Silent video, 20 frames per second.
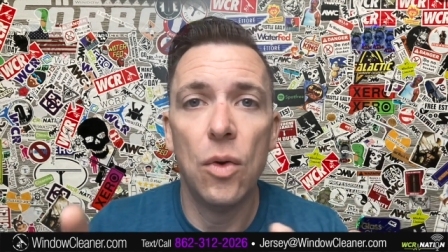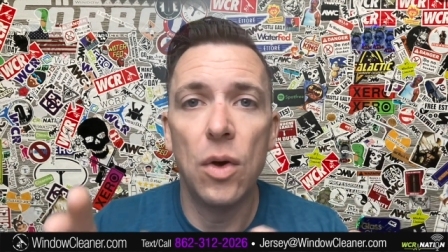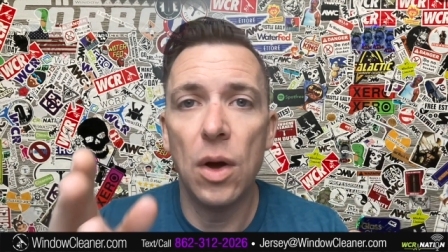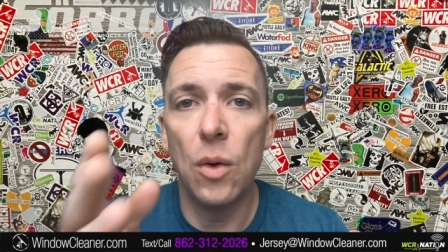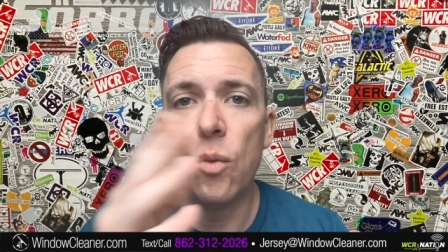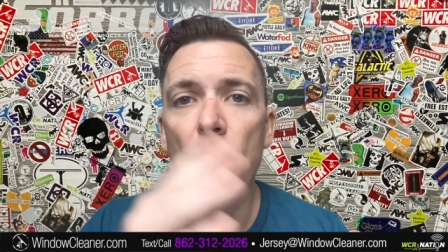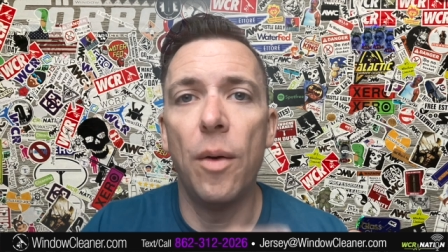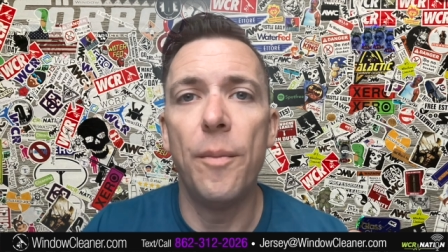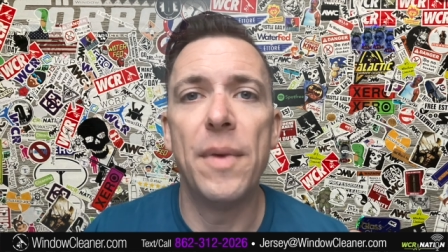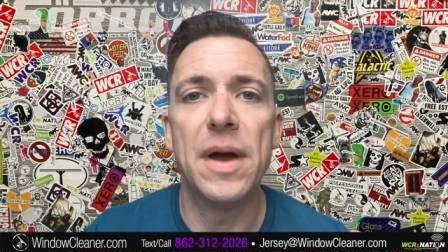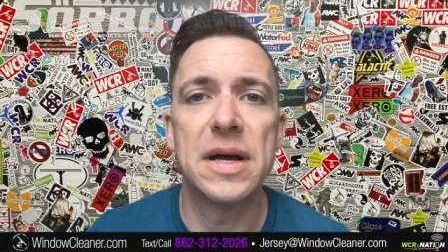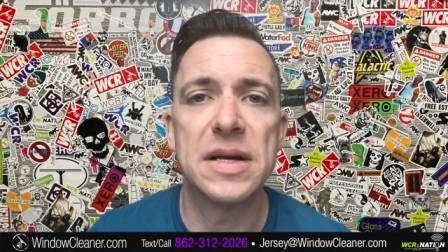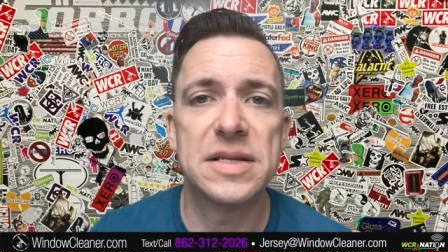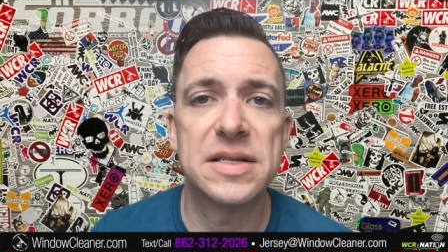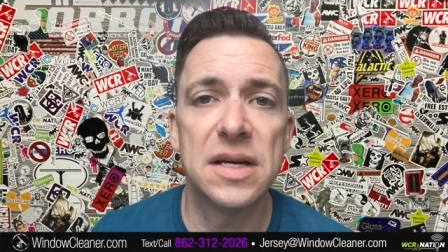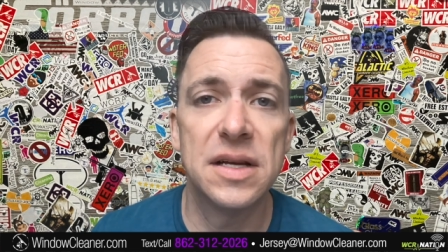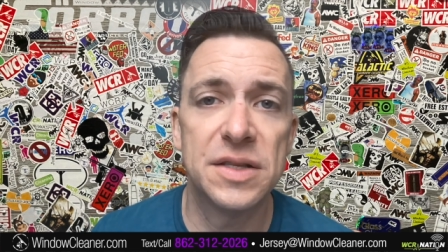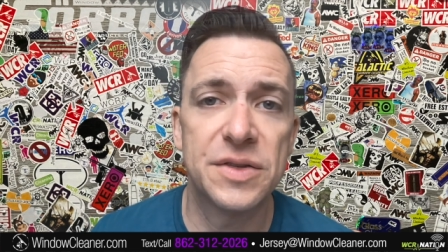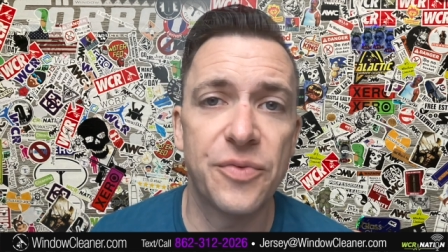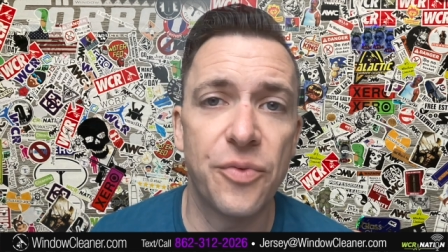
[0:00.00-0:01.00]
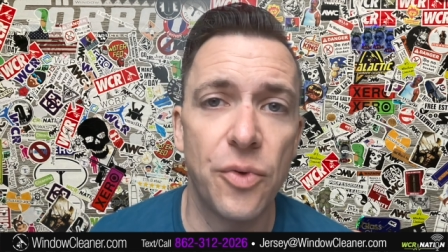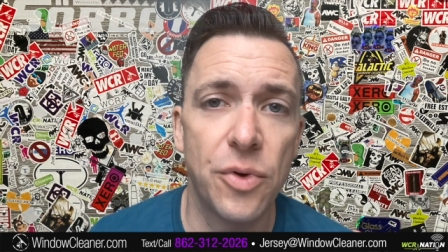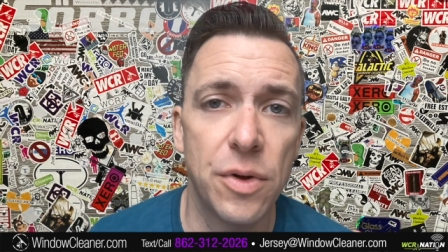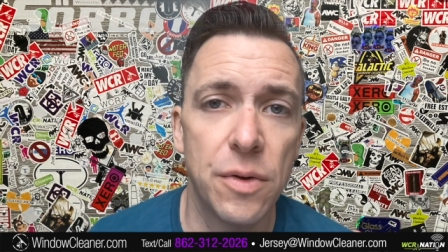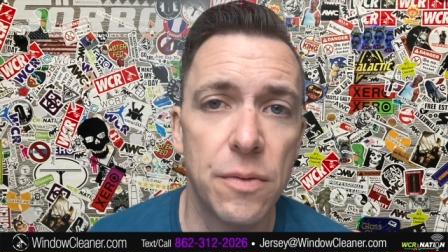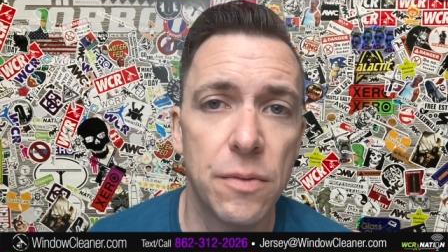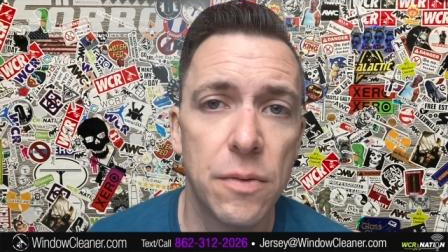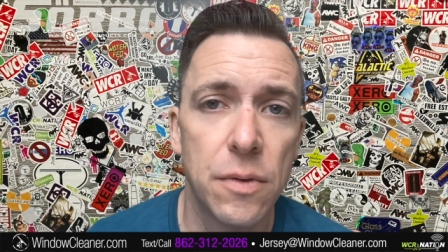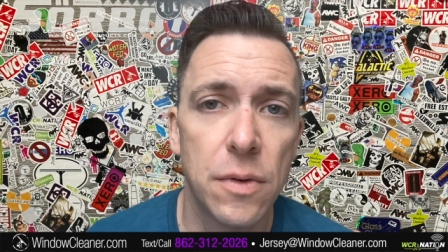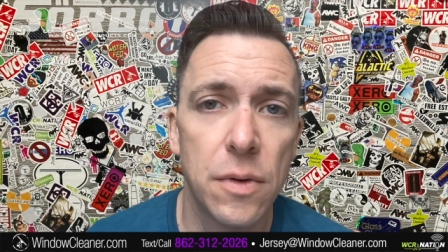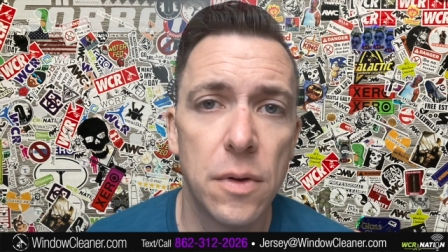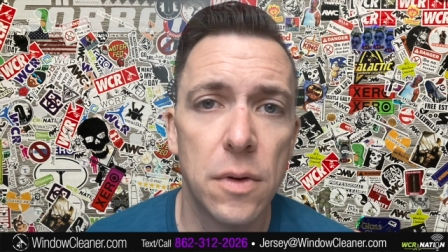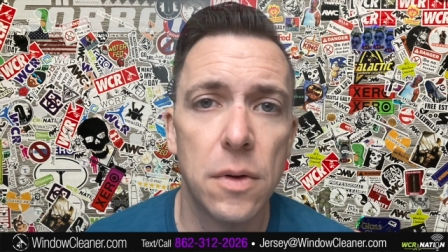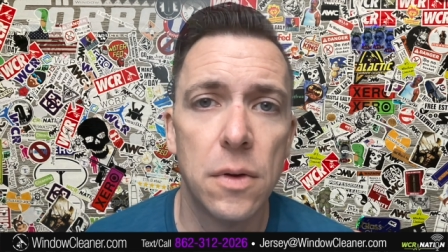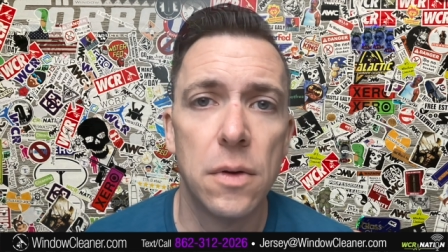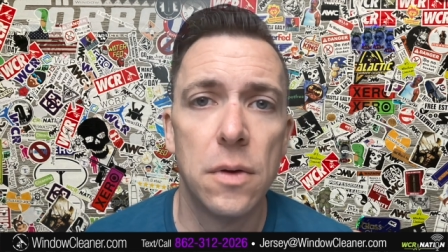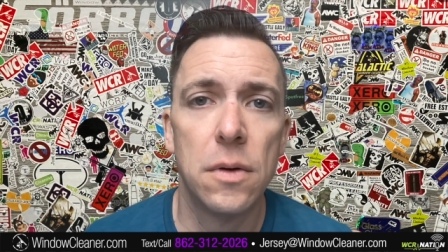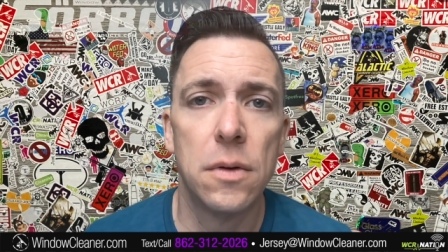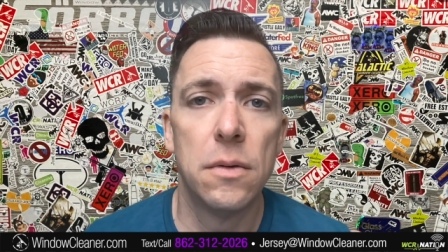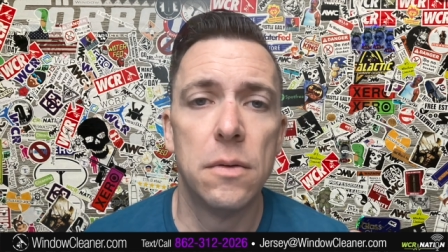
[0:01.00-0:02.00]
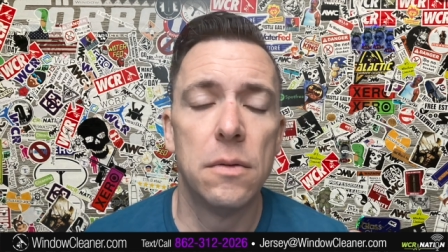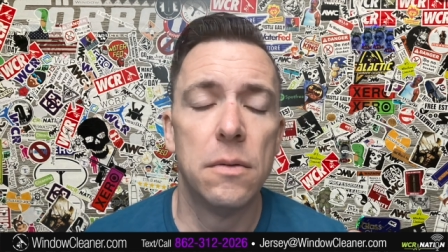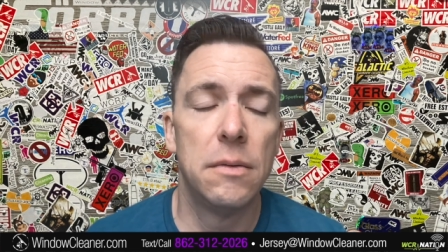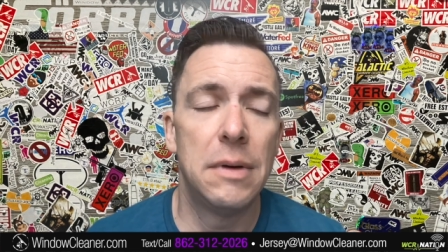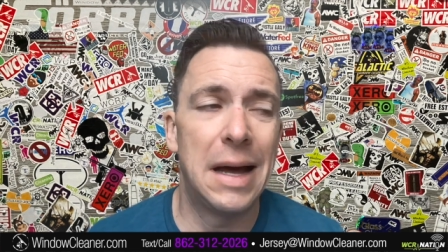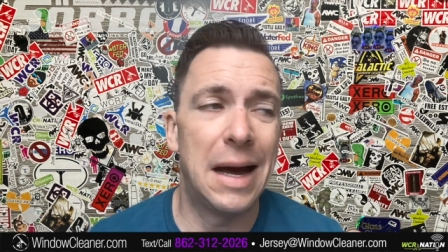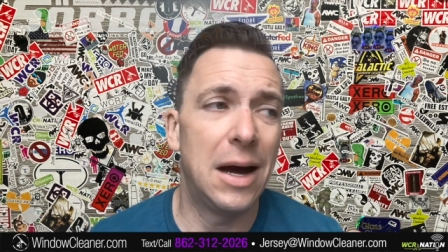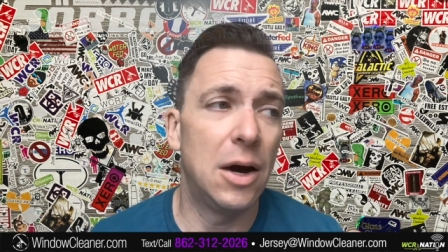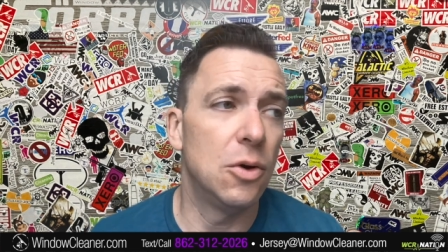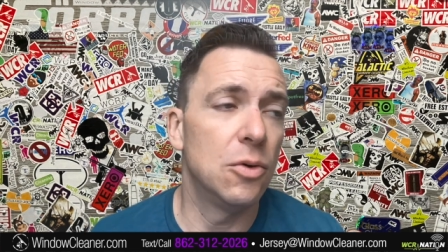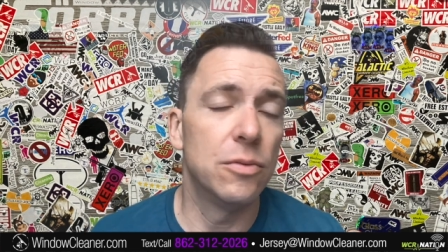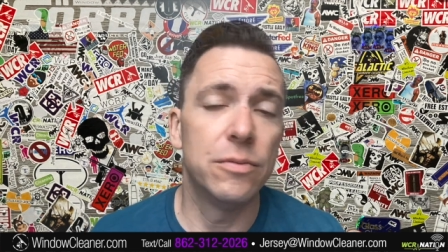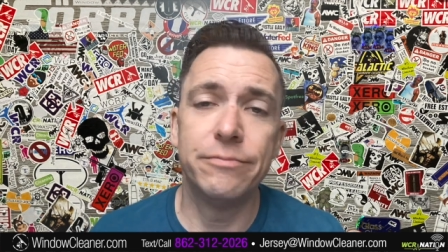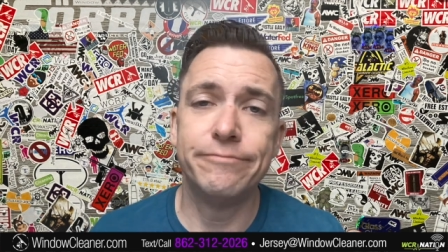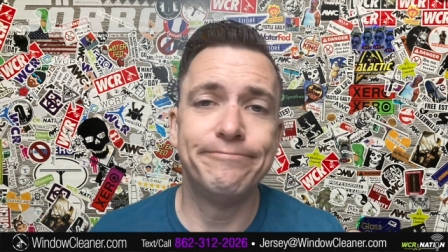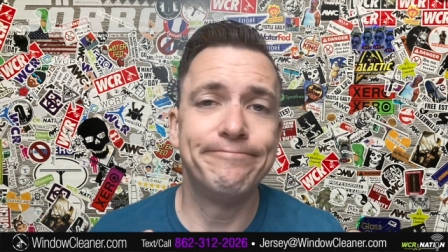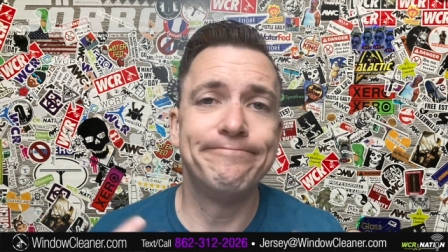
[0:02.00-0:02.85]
and what makes sense for you. Now,